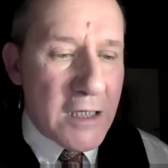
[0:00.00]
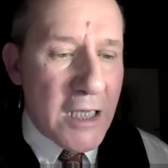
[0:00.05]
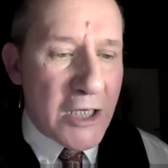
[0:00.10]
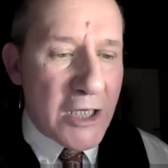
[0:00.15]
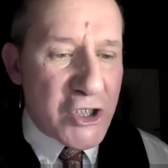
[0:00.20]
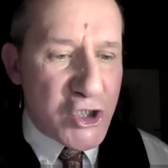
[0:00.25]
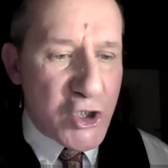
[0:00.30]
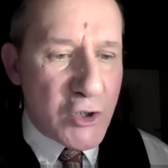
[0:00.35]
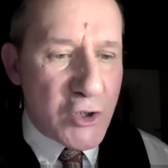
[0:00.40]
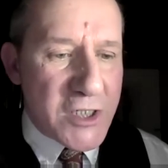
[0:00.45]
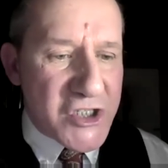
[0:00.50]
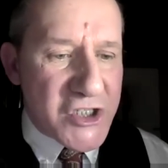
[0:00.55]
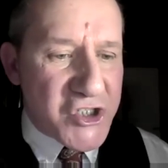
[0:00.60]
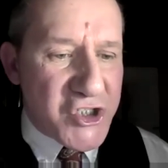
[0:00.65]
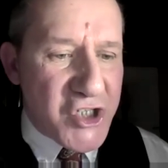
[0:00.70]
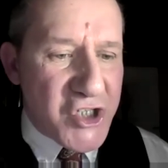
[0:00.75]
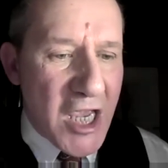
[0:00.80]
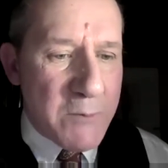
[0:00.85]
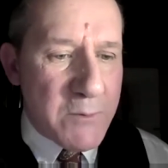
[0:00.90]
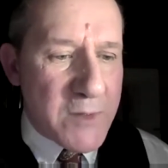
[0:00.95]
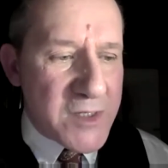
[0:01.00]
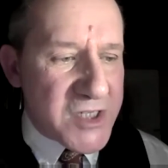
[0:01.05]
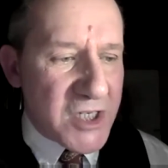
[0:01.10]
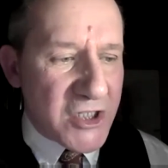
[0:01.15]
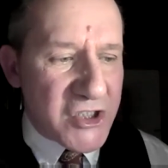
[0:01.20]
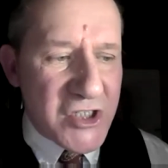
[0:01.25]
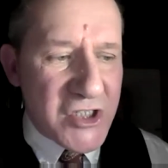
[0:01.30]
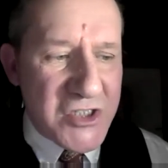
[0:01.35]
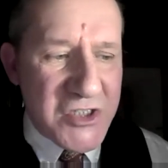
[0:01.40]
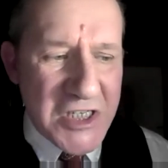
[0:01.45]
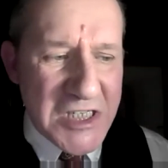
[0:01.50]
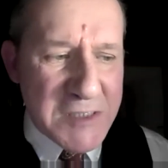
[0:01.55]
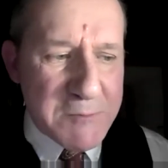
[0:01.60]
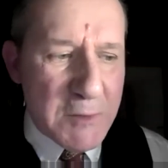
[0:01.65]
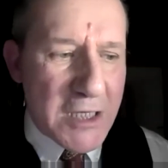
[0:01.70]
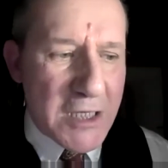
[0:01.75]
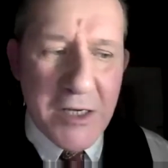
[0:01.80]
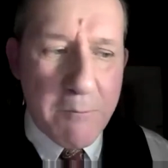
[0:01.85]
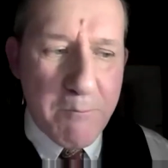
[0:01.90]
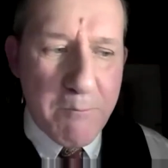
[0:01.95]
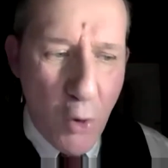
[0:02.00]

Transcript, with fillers: and shook its chain with such a dismal and